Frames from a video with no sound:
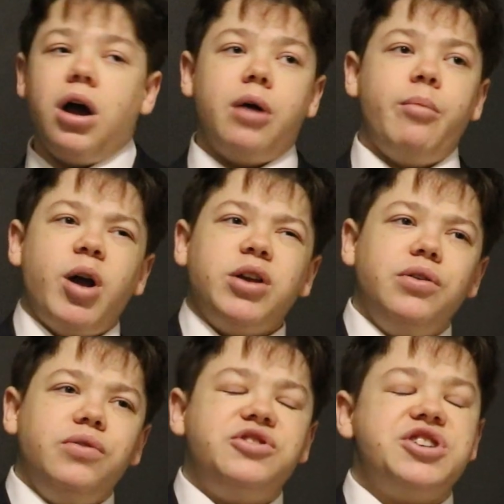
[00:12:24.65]
I might
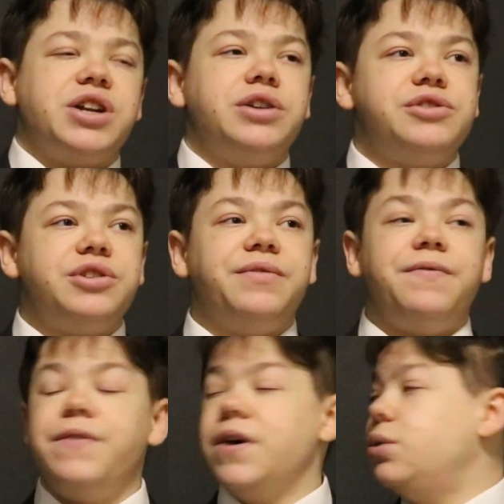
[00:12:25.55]
use generative
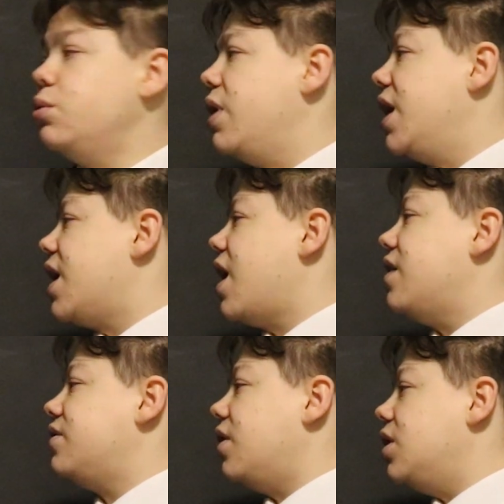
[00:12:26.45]
fill in
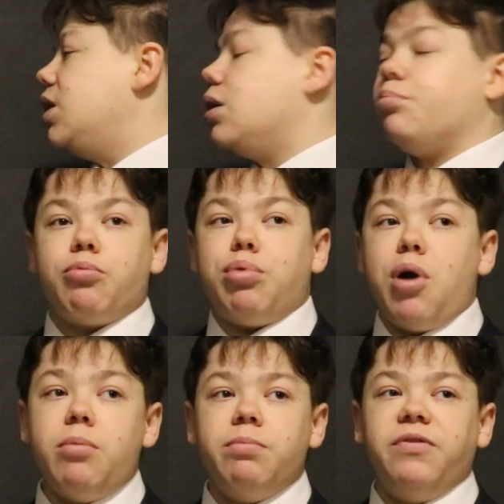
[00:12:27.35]
case I need a
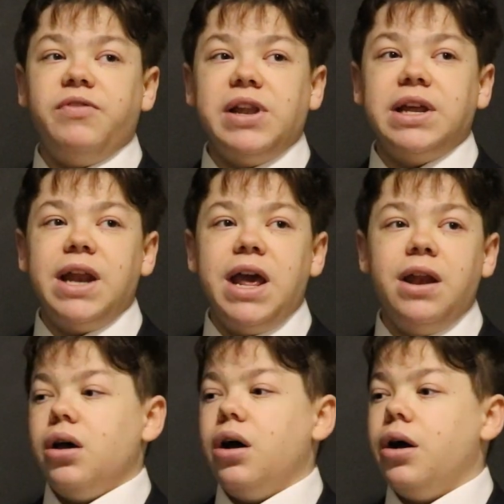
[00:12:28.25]
prop filling in.